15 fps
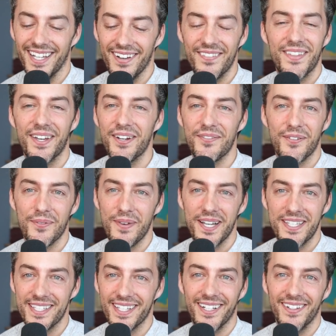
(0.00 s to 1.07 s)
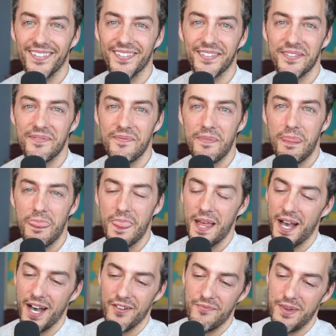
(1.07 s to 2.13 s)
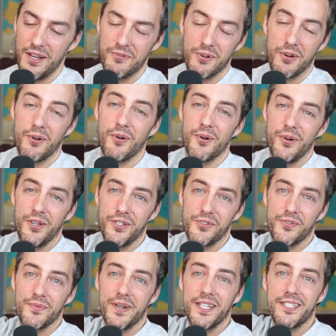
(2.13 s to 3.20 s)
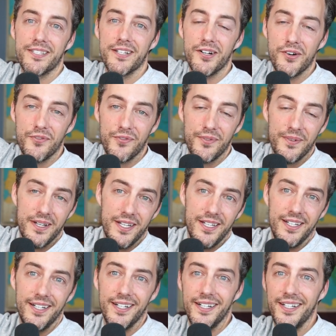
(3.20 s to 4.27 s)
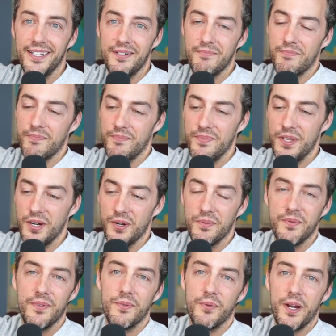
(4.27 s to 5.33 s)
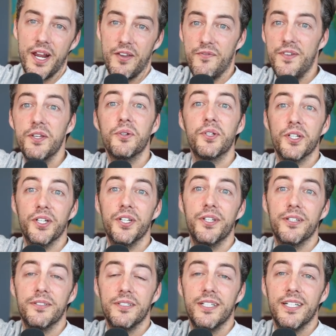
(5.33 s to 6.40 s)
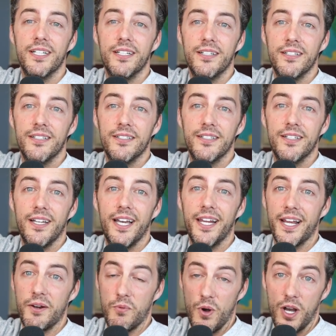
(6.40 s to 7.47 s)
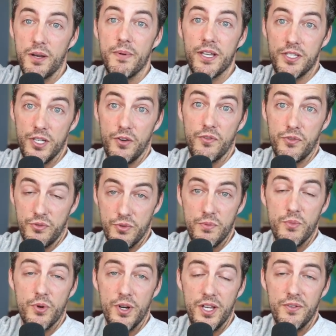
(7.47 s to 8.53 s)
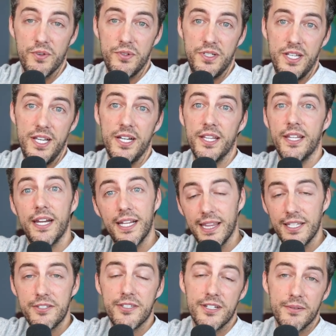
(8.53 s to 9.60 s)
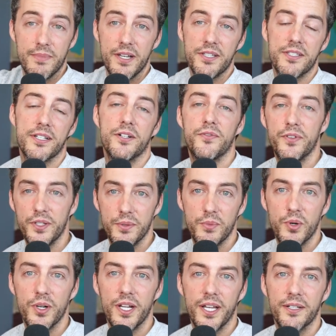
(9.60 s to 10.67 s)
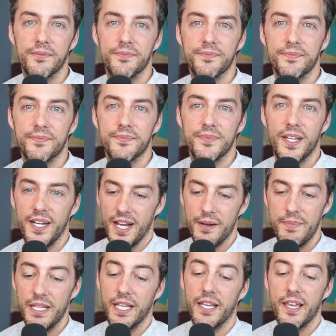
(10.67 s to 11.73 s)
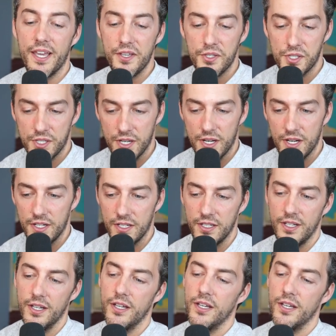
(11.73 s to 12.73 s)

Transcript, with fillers: I've done it for myself. I've made recordings for myself uh, and you know when I feel good and I'd walk myself through a morning routine and then I'd listen to myself in the morning. And I'd be like, hey, Scott,